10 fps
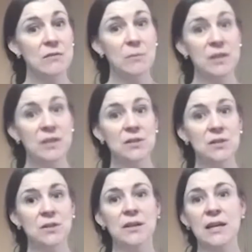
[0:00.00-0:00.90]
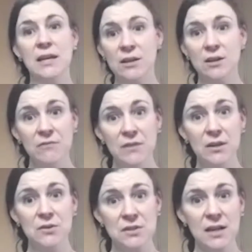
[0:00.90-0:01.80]
of a blender and get our
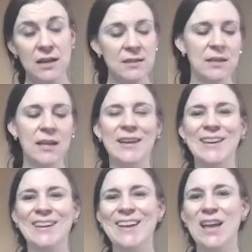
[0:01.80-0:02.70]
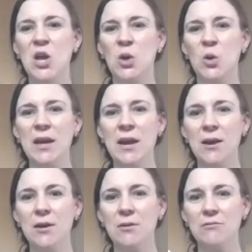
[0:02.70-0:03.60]
fingers sliced. We
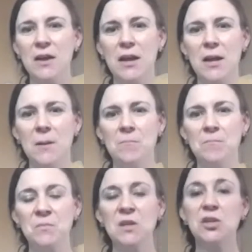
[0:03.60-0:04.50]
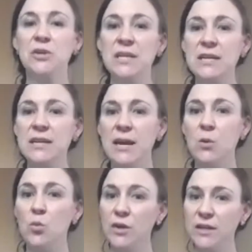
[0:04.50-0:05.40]
have, you'll need a
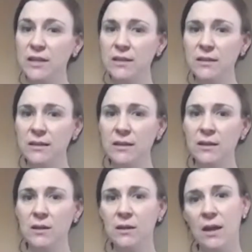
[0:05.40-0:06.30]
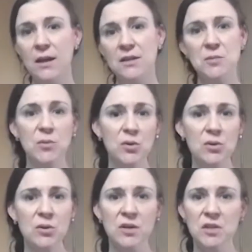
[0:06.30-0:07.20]
wooden
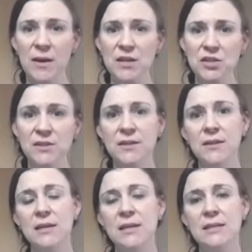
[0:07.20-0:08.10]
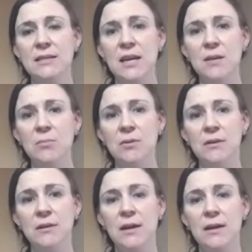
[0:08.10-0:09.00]
spoon or spatula type
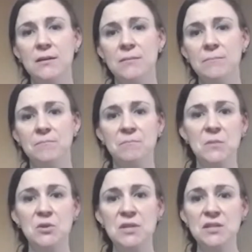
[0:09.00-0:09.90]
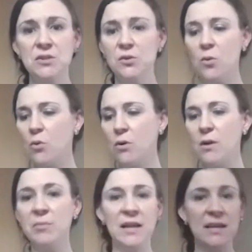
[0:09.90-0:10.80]
utensil or a
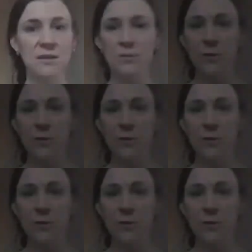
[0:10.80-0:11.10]
plastic